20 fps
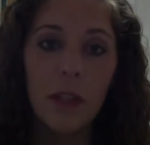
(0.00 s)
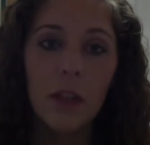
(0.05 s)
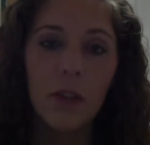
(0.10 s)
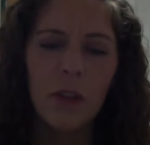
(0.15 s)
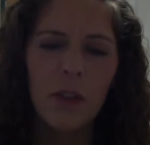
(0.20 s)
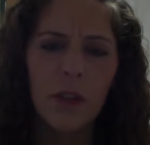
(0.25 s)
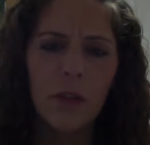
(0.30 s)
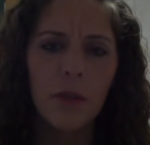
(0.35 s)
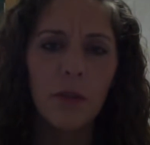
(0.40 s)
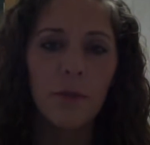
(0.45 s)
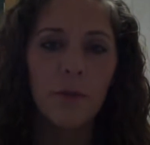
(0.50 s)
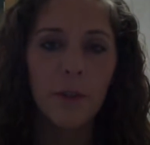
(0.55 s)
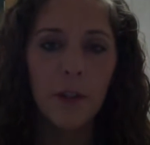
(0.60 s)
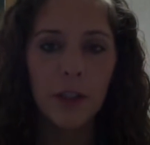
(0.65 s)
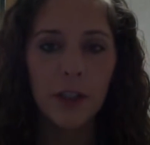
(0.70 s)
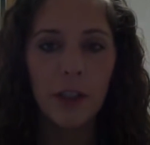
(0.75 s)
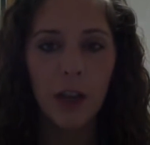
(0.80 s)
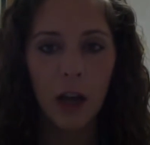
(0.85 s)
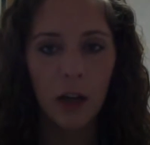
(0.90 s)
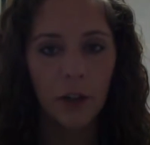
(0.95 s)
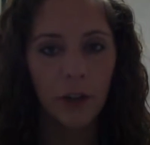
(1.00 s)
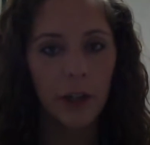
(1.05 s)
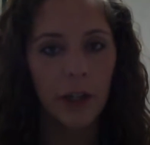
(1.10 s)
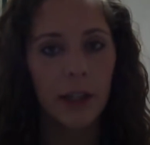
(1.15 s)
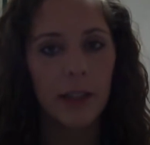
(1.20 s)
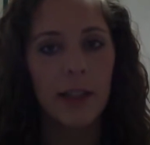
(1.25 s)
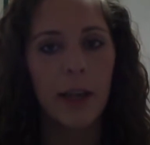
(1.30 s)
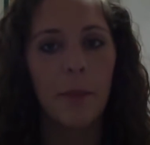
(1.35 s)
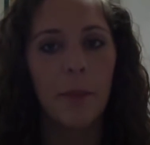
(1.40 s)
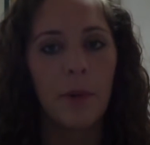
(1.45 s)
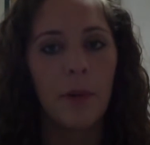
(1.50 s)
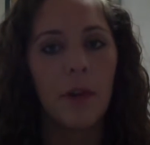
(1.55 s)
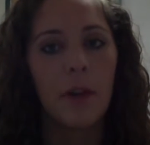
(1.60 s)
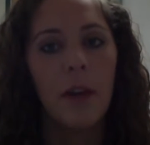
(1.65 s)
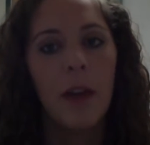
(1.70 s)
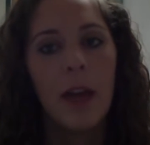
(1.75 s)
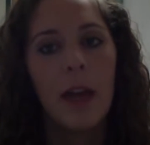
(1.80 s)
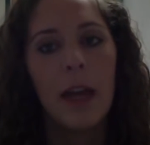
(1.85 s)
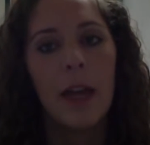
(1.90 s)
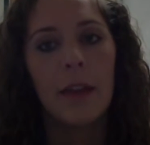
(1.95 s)
So the first concrete example
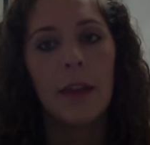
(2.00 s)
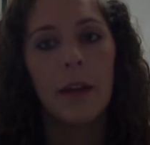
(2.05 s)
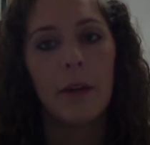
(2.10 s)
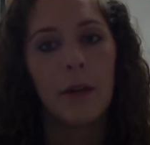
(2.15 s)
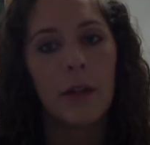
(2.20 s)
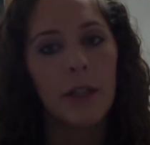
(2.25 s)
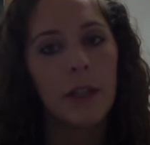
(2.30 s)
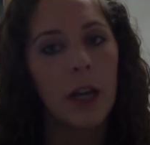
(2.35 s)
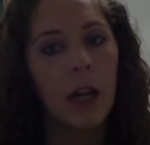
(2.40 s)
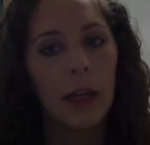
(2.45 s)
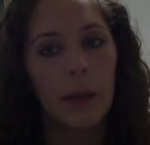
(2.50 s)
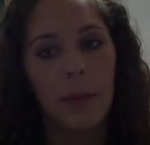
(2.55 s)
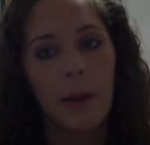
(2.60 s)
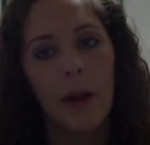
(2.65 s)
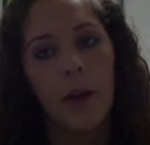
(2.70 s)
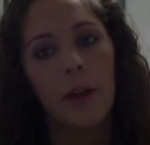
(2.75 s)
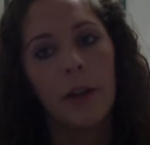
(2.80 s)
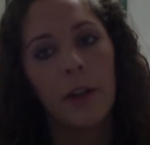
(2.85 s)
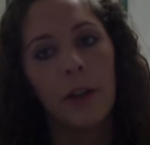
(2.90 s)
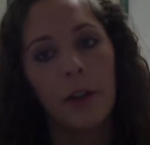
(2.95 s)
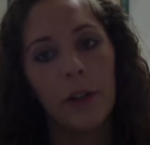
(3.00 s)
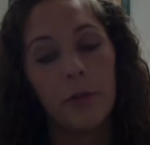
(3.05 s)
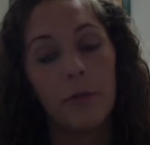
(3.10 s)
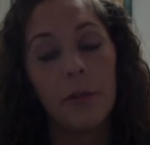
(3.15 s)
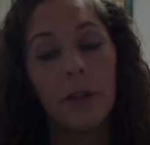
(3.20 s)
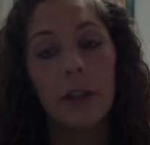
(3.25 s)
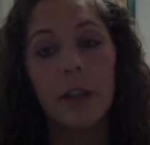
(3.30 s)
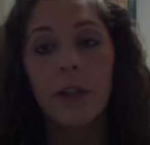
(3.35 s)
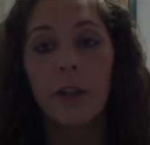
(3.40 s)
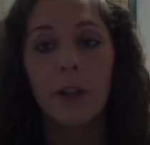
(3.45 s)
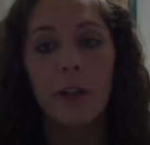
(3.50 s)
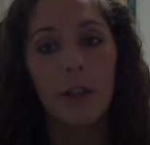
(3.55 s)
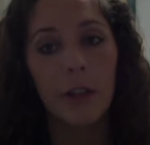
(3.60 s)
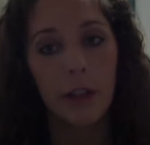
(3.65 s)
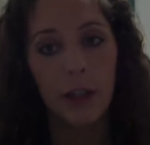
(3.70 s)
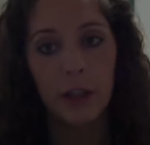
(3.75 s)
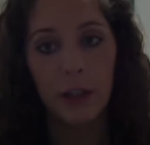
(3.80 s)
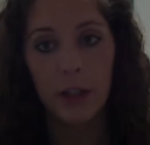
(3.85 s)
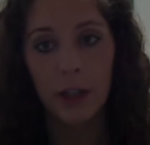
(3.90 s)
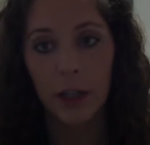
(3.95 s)
that I want to talk about occurred really early
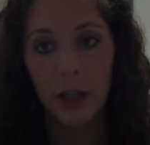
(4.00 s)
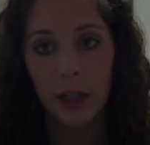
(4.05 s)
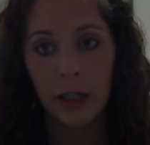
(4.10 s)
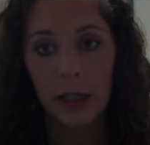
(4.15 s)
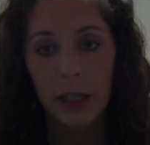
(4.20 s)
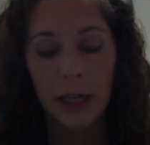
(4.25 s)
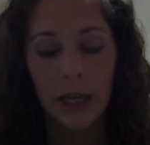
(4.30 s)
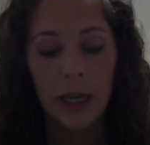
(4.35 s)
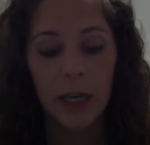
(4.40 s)
this year